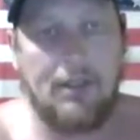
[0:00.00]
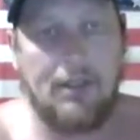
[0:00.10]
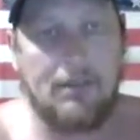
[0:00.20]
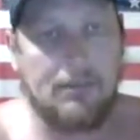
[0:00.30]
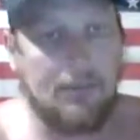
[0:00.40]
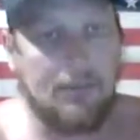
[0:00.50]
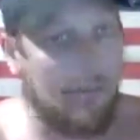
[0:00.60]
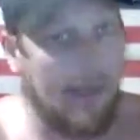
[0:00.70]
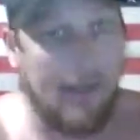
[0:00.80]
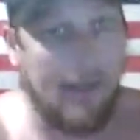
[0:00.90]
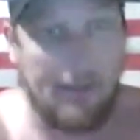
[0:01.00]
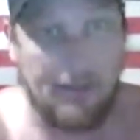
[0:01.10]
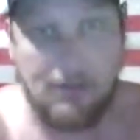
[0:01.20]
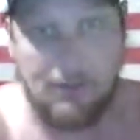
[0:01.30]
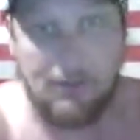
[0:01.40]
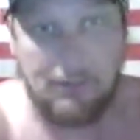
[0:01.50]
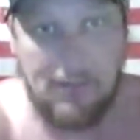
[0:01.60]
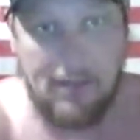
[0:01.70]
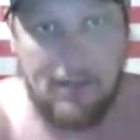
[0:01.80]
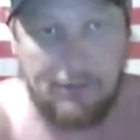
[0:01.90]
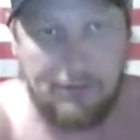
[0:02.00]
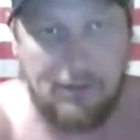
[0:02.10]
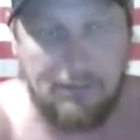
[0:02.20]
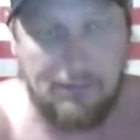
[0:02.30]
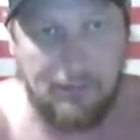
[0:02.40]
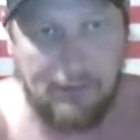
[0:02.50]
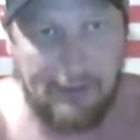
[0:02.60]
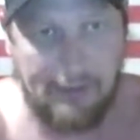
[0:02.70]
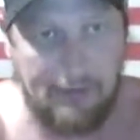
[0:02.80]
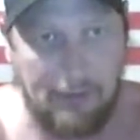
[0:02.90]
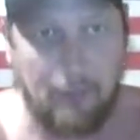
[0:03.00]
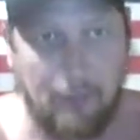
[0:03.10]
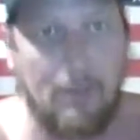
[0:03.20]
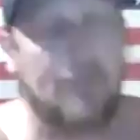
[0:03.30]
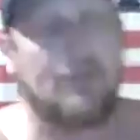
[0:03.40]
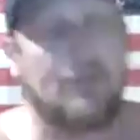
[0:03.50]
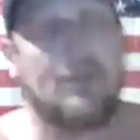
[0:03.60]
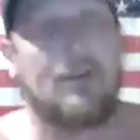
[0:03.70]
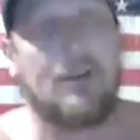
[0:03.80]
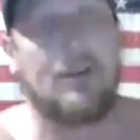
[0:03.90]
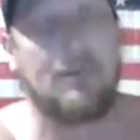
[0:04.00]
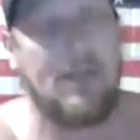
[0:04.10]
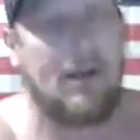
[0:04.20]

American nuclear powered submarine and a Russian nuclear powered